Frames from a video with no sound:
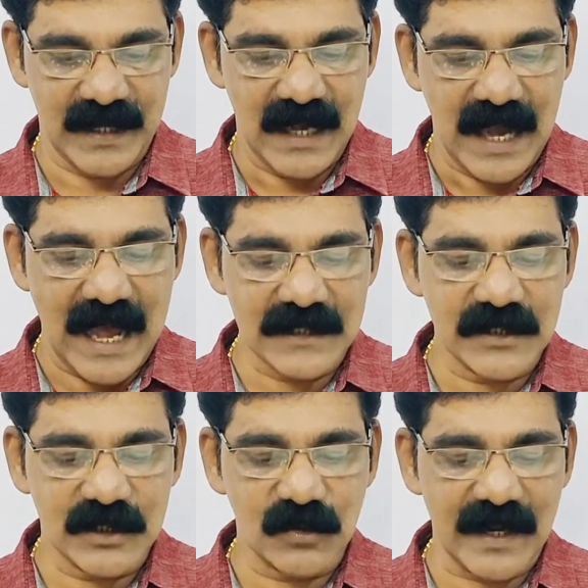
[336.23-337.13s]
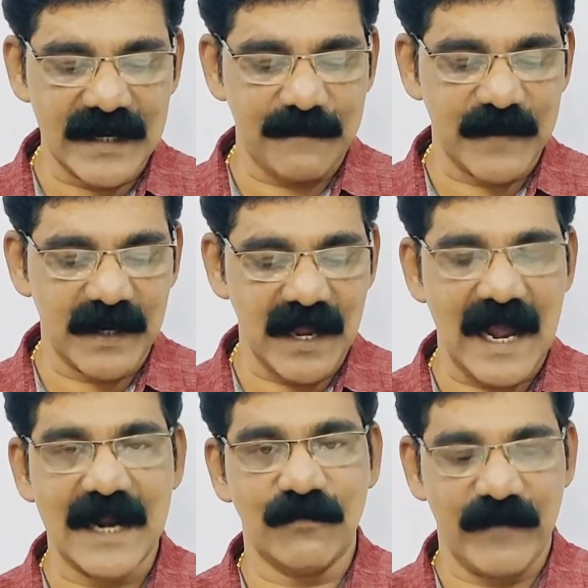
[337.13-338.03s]
And she took an umbrella
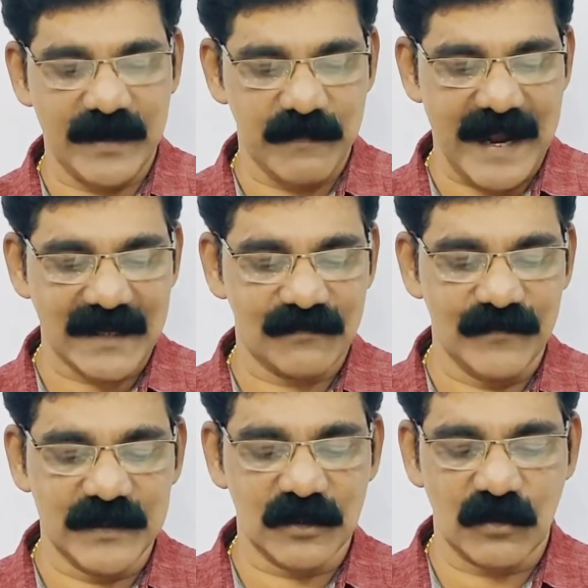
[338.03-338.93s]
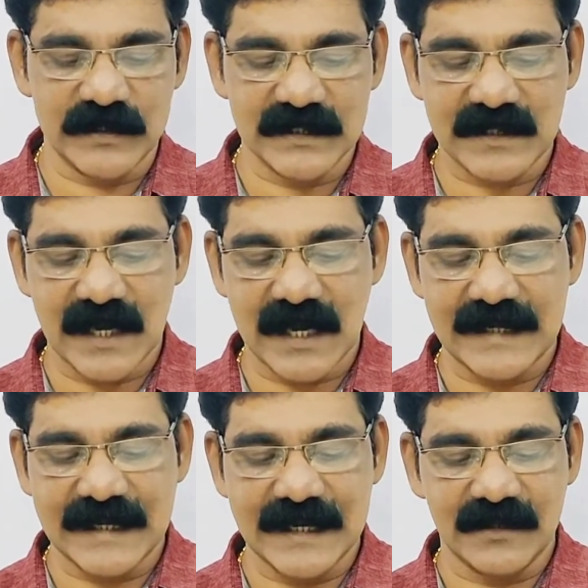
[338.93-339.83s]
and went back with Roger skunk
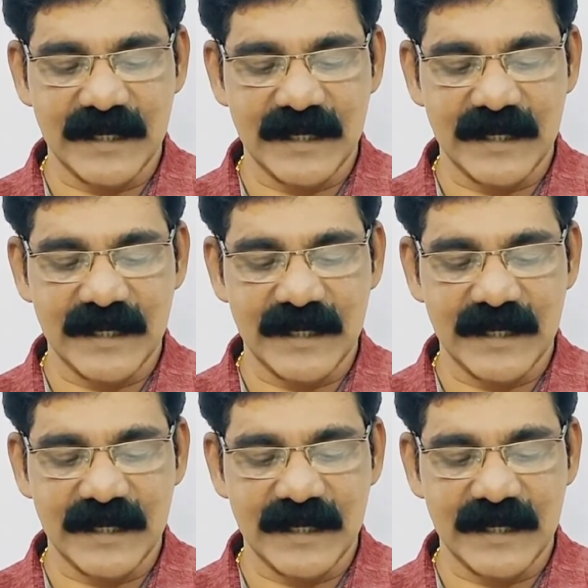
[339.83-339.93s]
and hit